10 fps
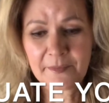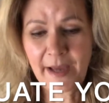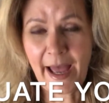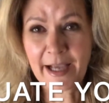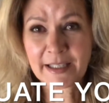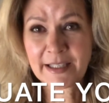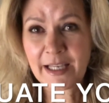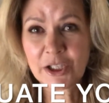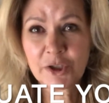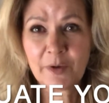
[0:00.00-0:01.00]

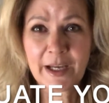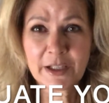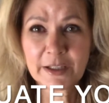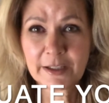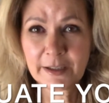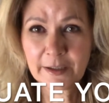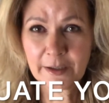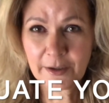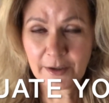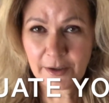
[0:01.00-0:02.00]
Accentuate
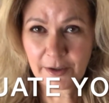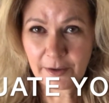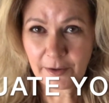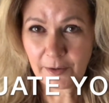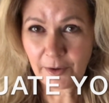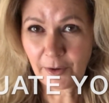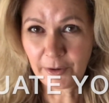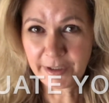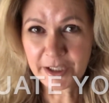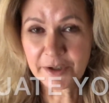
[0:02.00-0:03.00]
all
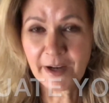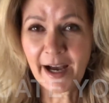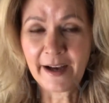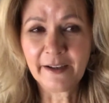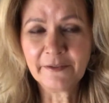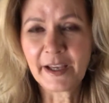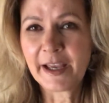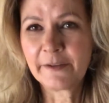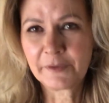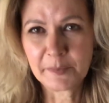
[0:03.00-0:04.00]
that you have.
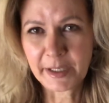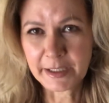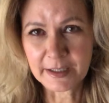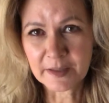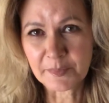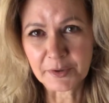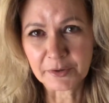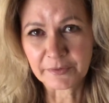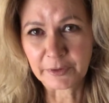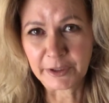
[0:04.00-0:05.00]
Everybody is
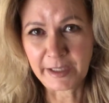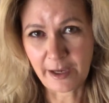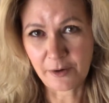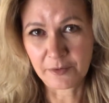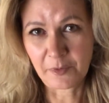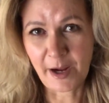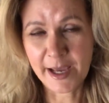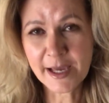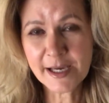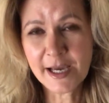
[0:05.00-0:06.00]
beautiful in their own
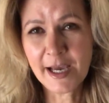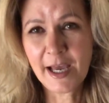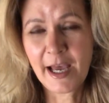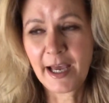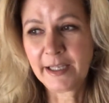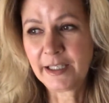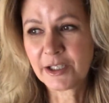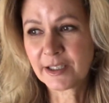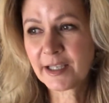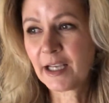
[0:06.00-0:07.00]
way. And it
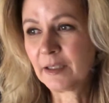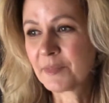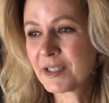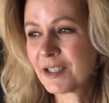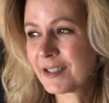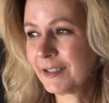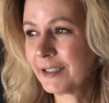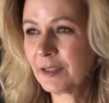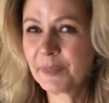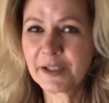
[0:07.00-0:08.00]
just helps, just a
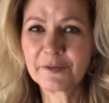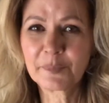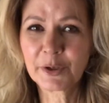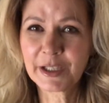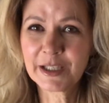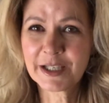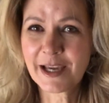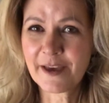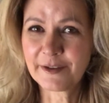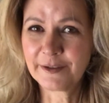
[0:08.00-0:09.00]
little bit of putting
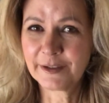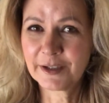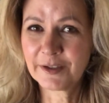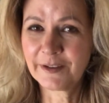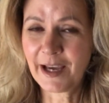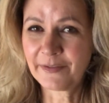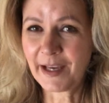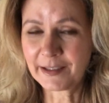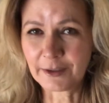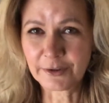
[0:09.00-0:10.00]
together to get
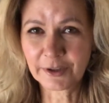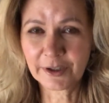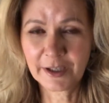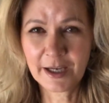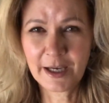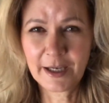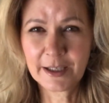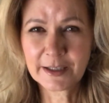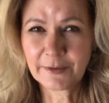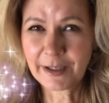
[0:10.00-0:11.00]
that look,
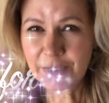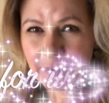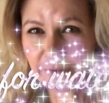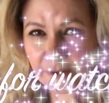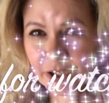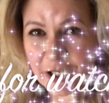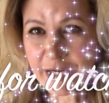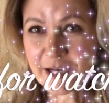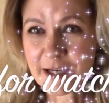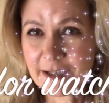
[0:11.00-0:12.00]
so that you look
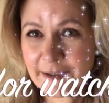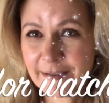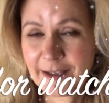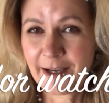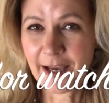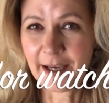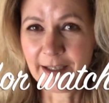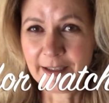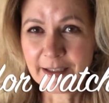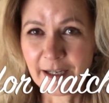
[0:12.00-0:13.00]
chic
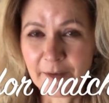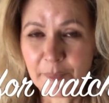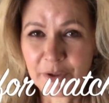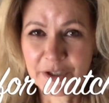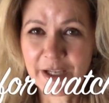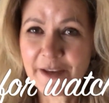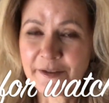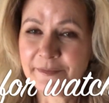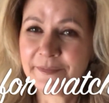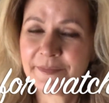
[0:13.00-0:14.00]
and put together.
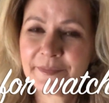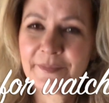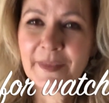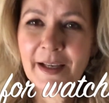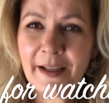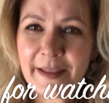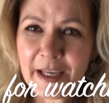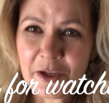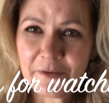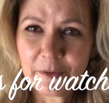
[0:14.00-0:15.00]

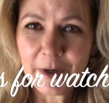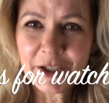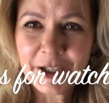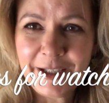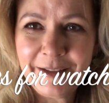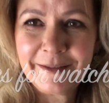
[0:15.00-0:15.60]
Thank you for watching.